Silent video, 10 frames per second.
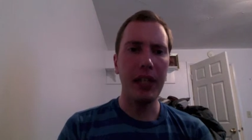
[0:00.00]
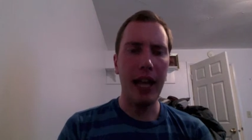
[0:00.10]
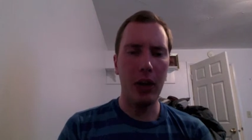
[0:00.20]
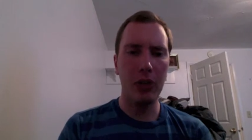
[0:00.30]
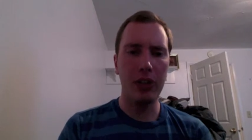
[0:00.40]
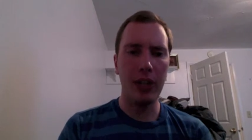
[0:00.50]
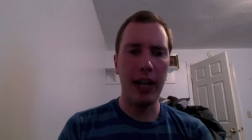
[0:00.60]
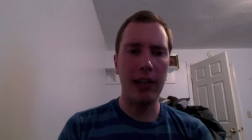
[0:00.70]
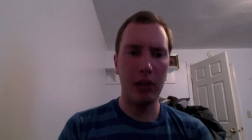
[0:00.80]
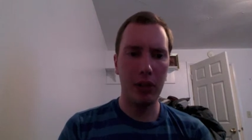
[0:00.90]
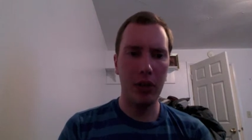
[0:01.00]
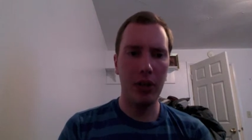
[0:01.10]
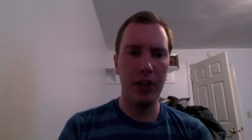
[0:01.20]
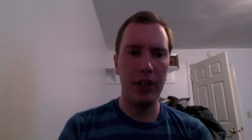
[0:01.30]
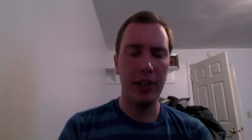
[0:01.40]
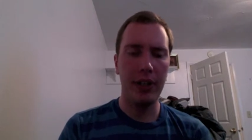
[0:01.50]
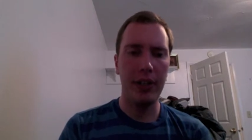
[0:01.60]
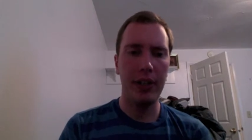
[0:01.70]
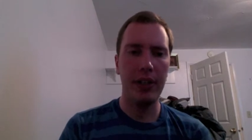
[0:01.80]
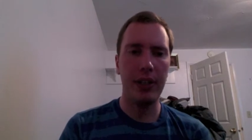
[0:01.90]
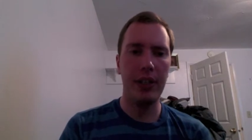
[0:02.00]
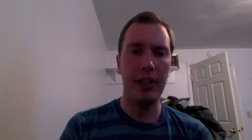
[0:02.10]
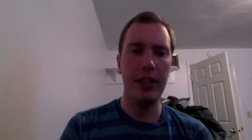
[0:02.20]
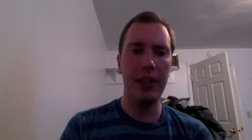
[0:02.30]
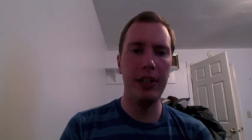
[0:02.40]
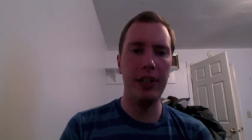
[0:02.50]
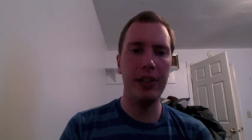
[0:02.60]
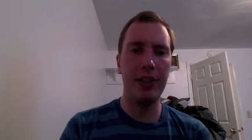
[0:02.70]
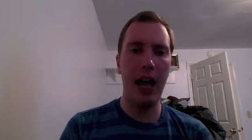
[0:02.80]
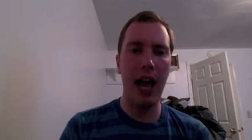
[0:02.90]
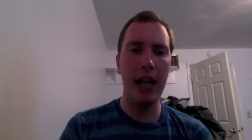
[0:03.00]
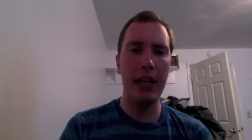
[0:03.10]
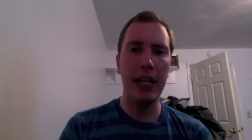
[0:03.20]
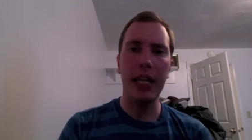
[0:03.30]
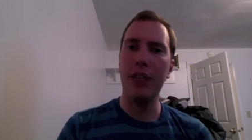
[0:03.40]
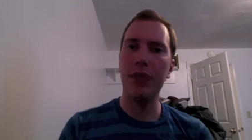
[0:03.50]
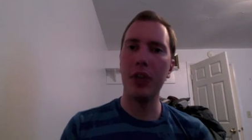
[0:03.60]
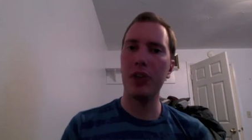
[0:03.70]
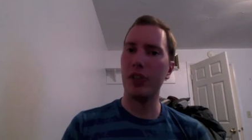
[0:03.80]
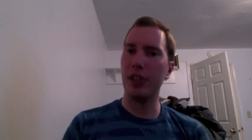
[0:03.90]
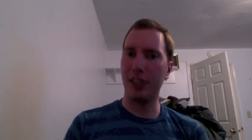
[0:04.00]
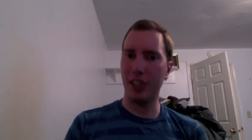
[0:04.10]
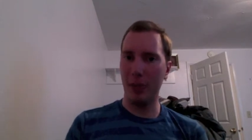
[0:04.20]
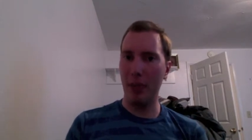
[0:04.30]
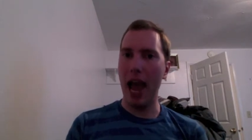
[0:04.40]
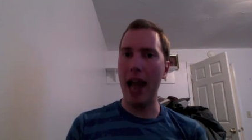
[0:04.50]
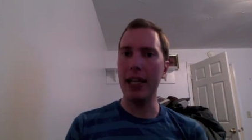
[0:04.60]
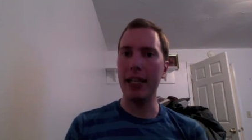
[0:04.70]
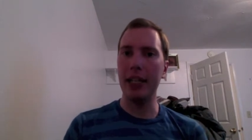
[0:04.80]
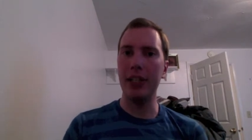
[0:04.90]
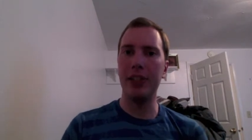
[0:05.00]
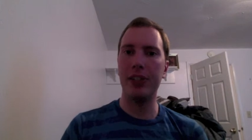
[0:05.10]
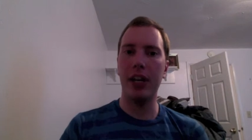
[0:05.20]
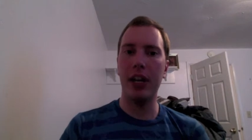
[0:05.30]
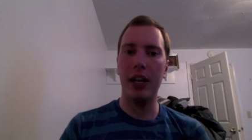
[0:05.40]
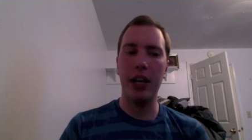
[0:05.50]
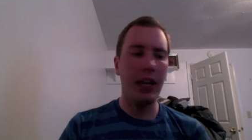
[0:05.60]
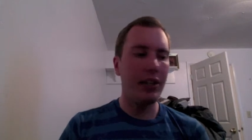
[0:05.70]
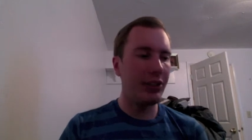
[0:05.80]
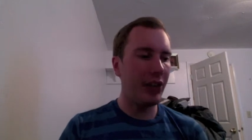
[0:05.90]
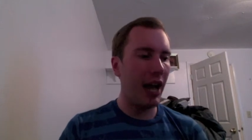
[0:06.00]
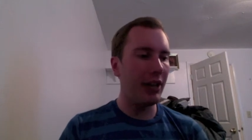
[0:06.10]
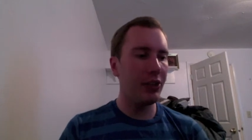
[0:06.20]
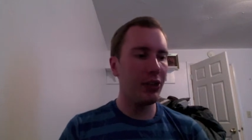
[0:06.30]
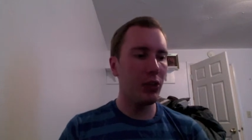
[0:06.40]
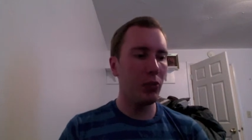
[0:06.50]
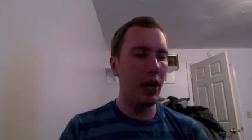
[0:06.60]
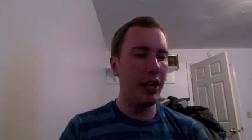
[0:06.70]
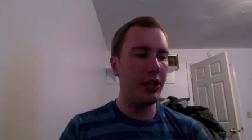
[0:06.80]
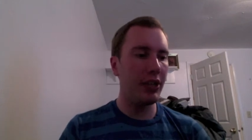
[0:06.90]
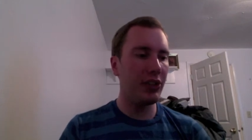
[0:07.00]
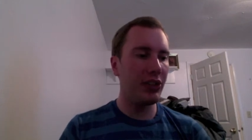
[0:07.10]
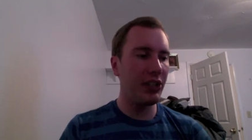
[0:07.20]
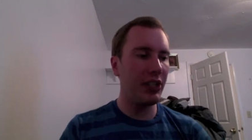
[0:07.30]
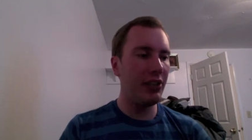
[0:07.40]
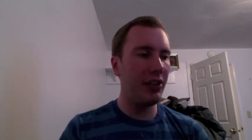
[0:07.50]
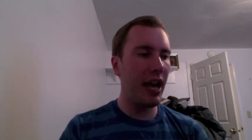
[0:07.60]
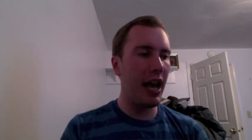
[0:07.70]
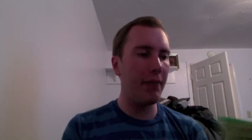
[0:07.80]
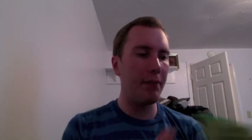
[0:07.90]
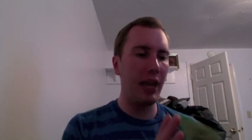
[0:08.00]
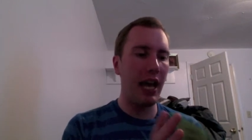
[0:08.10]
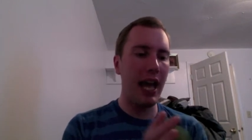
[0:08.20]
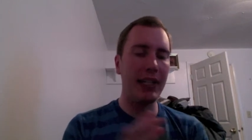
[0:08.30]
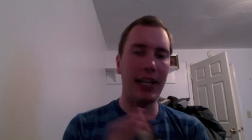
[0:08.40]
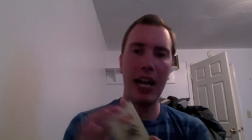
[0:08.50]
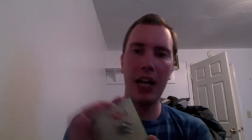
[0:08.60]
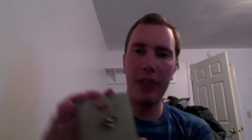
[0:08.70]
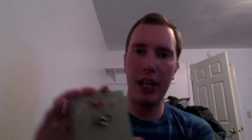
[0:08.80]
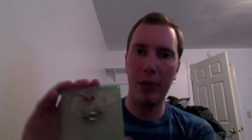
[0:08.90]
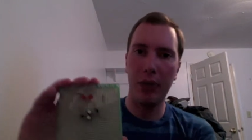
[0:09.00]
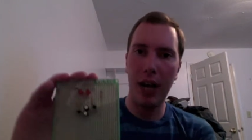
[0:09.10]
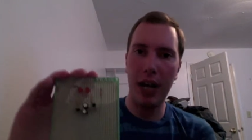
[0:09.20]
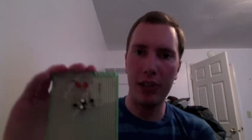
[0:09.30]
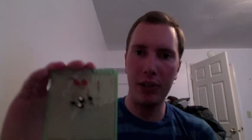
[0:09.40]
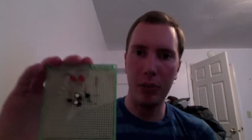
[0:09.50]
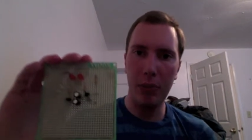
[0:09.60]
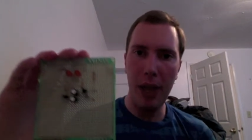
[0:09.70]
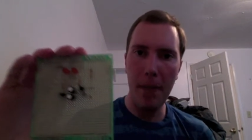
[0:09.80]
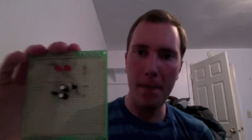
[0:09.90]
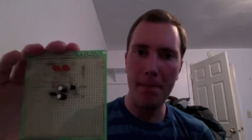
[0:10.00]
else that I learned is that even though the schematic is designed a certain way, you can see that I had to kind of improvise a little bit.